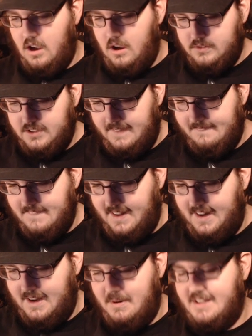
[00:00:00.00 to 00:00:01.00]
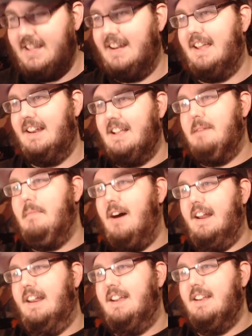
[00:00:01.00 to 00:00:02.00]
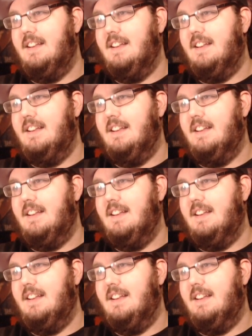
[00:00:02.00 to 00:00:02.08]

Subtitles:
Oh, shit. I need to press that again. Come on.